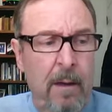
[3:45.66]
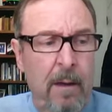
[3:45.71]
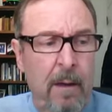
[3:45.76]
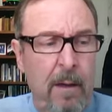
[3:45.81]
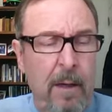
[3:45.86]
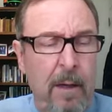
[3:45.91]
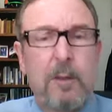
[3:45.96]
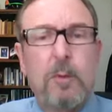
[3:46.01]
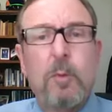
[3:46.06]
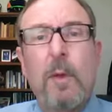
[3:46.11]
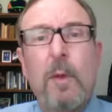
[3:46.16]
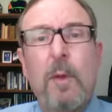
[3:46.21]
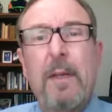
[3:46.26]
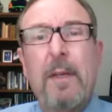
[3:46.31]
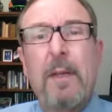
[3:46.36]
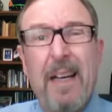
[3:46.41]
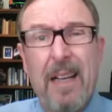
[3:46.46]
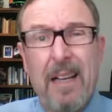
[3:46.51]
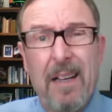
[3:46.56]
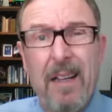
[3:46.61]
unless we
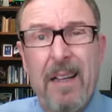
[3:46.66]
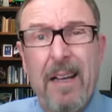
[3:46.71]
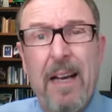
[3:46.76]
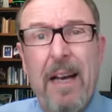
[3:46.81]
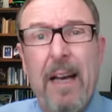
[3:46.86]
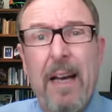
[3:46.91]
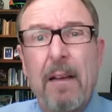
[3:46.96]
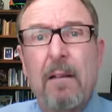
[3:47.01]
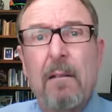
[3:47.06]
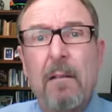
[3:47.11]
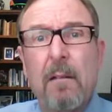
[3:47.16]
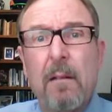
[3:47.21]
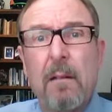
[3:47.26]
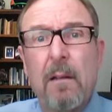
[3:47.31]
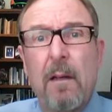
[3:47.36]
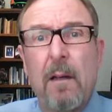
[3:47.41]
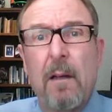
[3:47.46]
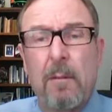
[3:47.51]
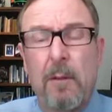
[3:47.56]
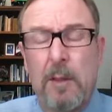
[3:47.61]
delegate
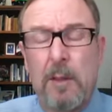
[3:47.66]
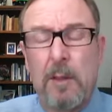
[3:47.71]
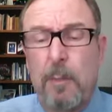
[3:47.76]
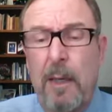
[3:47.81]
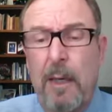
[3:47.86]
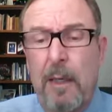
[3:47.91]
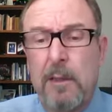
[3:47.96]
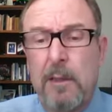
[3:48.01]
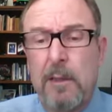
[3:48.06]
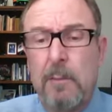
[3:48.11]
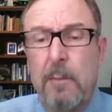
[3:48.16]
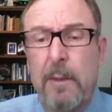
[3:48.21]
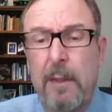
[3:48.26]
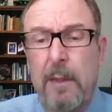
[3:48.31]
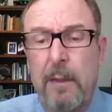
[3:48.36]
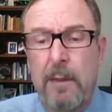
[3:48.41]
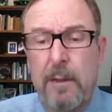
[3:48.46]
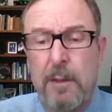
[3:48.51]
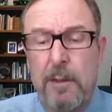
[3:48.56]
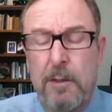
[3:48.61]

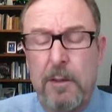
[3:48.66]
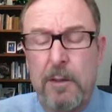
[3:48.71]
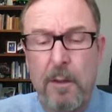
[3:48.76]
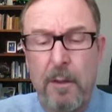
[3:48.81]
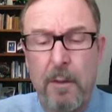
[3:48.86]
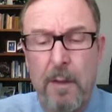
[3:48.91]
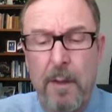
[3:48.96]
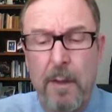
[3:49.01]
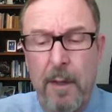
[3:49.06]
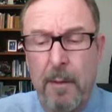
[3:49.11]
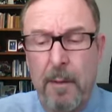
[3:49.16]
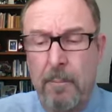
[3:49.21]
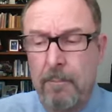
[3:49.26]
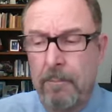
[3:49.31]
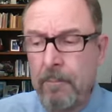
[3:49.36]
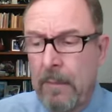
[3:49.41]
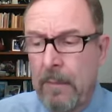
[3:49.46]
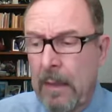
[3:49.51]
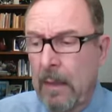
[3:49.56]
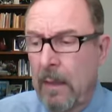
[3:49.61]
responsibilities to
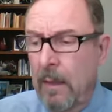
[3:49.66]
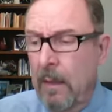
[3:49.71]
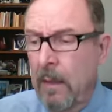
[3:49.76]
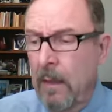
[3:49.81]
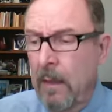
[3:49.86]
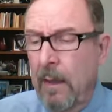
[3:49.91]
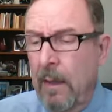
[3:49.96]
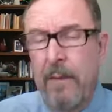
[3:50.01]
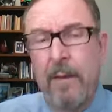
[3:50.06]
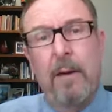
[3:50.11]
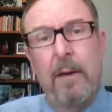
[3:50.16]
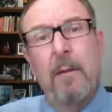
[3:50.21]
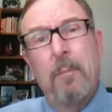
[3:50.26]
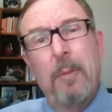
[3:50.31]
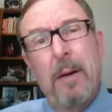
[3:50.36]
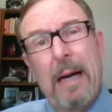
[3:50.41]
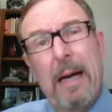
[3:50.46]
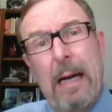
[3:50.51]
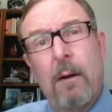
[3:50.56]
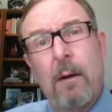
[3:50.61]
them and then
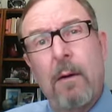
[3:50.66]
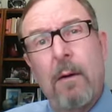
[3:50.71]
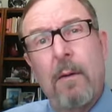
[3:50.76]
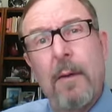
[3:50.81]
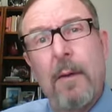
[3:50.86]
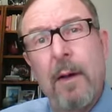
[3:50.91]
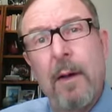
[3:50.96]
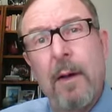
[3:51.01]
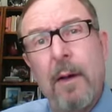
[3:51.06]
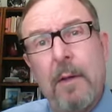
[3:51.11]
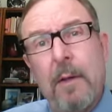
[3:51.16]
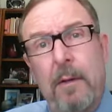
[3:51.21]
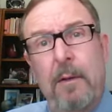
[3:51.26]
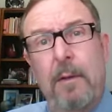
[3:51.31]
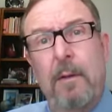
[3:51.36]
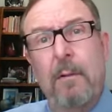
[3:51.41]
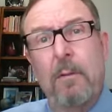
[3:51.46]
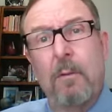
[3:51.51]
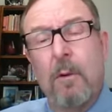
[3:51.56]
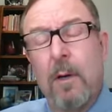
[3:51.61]
empower them to
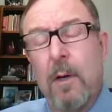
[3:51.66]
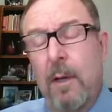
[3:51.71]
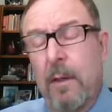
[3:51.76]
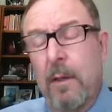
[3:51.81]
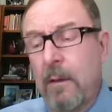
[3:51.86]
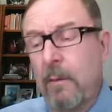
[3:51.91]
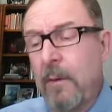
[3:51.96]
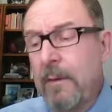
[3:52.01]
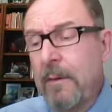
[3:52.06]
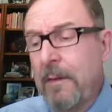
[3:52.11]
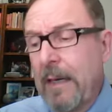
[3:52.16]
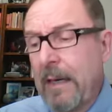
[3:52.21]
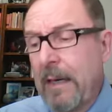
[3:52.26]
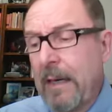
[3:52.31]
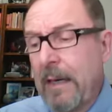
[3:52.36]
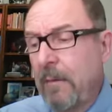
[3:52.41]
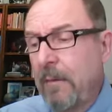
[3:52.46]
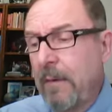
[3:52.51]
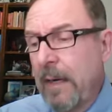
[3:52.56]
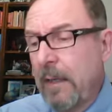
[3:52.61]
do the work that
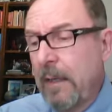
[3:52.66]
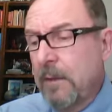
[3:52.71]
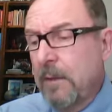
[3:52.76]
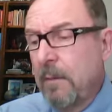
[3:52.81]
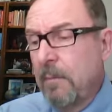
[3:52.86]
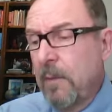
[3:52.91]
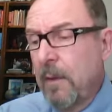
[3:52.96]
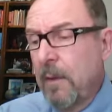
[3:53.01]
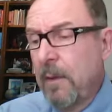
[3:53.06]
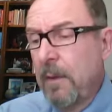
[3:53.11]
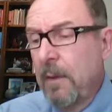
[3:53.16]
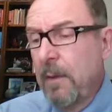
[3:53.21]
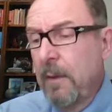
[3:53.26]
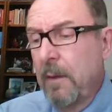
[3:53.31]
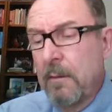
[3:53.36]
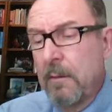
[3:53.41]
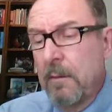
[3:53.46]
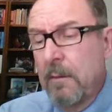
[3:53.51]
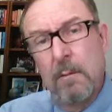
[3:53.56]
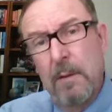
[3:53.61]
we've asked them to
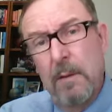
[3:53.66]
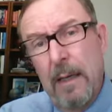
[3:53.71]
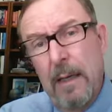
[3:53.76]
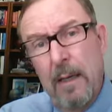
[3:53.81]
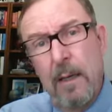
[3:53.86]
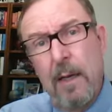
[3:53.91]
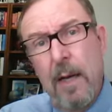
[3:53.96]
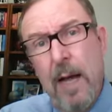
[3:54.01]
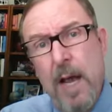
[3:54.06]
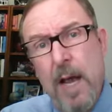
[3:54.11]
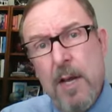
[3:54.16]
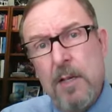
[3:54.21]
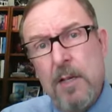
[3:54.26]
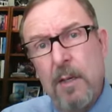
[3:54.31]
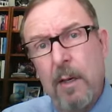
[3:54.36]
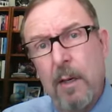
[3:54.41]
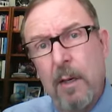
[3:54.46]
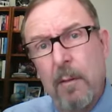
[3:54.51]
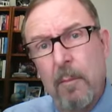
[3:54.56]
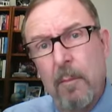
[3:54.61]
do. So
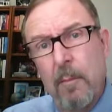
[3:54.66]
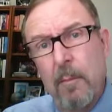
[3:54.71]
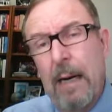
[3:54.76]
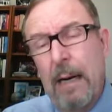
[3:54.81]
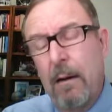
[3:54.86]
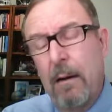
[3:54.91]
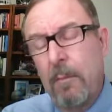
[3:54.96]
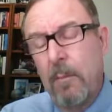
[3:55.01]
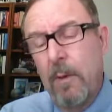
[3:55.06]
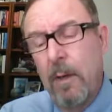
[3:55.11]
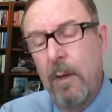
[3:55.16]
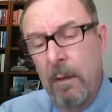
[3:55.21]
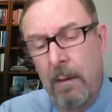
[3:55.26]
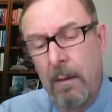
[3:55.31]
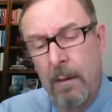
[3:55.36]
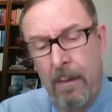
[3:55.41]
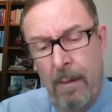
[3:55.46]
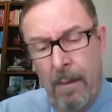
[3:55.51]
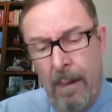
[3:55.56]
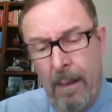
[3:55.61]
delegation and empowerment
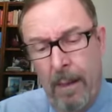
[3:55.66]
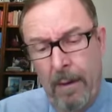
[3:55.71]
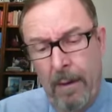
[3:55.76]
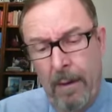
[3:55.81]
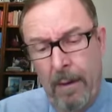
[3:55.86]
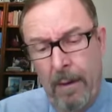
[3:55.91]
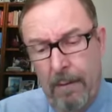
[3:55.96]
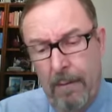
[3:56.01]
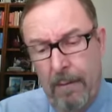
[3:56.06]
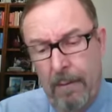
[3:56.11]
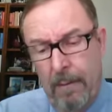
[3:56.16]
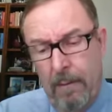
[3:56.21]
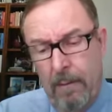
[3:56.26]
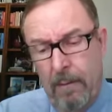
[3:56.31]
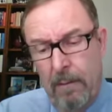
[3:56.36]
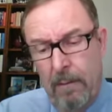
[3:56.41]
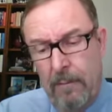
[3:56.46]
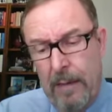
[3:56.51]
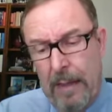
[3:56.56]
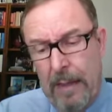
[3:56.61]

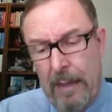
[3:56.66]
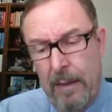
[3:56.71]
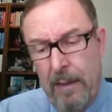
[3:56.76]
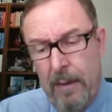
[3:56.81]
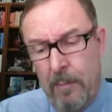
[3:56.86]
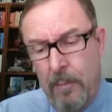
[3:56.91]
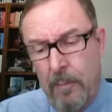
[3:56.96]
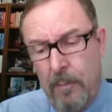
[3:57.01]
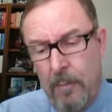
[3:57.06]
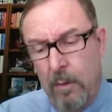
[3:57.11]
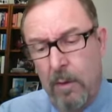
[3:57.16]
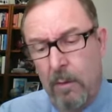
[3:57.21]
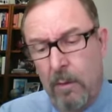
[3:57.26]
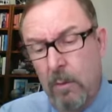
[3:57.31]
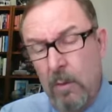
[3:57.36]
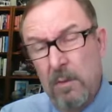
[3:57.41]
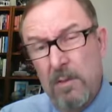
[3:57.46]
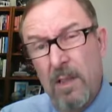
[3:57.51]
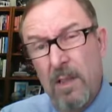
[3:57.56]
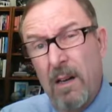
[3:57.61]
are vitally important.
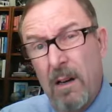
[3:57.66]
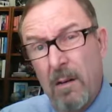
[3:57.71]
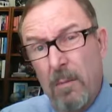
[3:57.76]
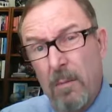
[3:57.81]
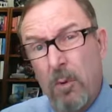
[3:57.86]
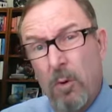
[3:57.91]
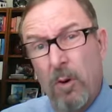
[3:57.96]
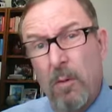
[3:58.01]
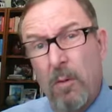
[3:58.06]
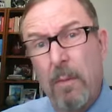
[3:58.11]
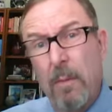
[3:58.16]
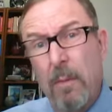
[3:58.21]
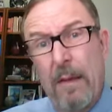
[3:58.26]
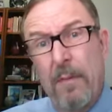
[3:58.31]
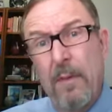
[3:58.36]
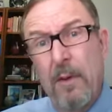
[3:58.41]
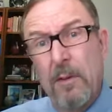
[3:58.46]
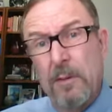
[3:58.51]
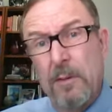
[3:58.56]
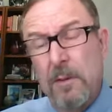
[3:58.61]
We'll talk more
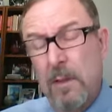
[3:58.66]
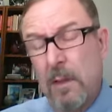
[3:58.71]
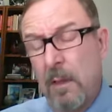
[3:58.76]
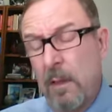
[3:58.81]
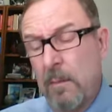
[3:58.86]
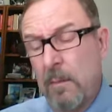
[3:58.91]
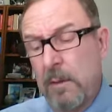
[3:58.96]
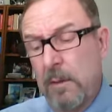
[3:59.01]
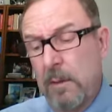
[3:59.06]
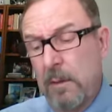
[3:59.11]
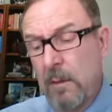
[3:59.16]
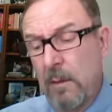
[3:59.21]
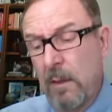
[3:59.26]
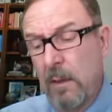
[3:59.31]
about those terms